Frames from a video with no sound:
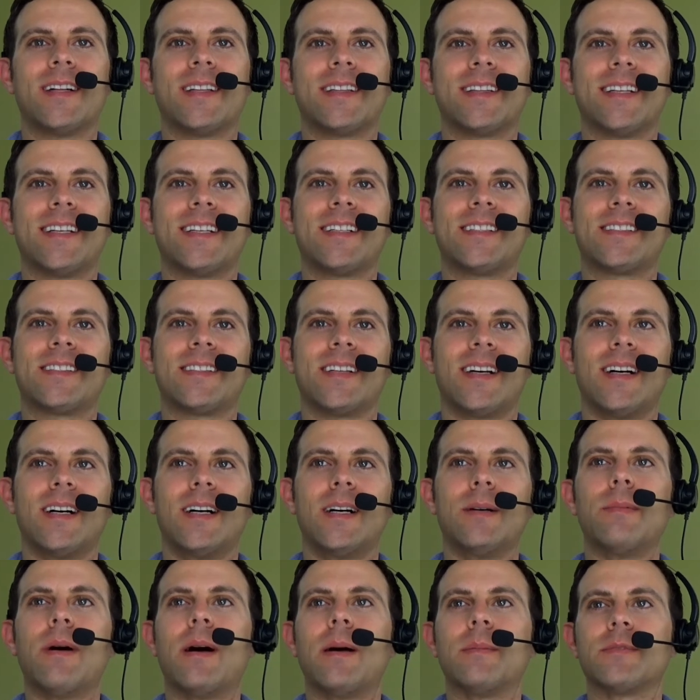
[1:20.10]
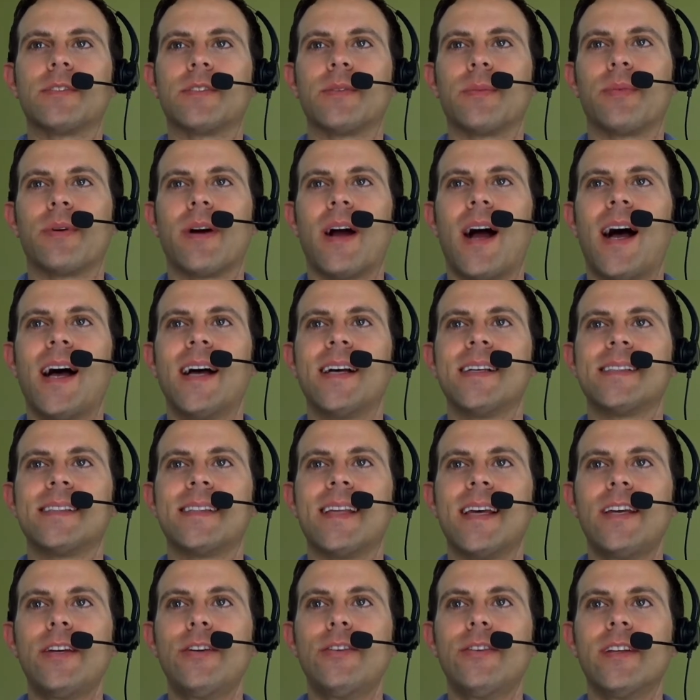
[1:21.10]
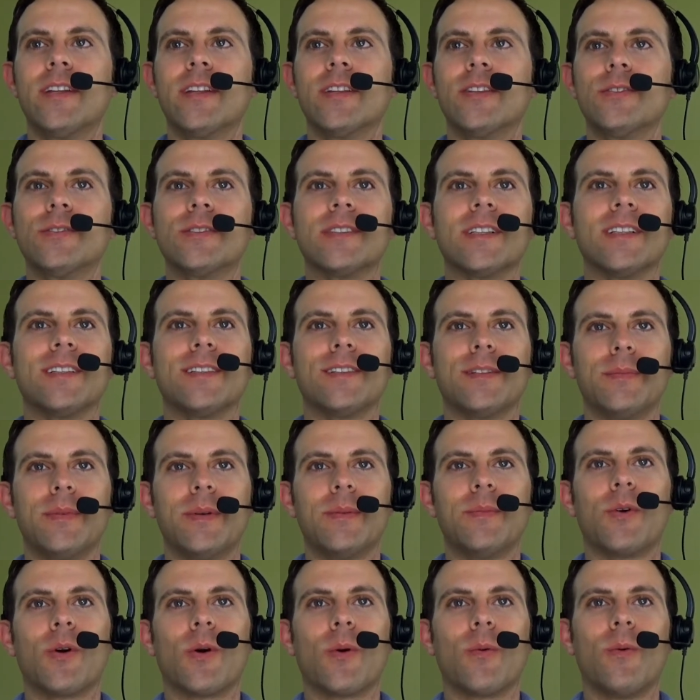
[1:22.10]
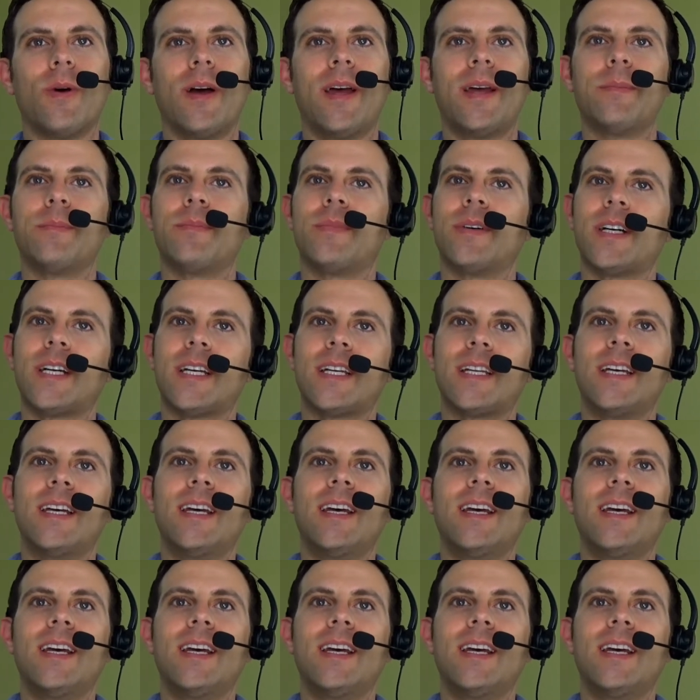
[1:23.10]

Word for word: It's having professional guidance through one of the most difficult endeavors that you will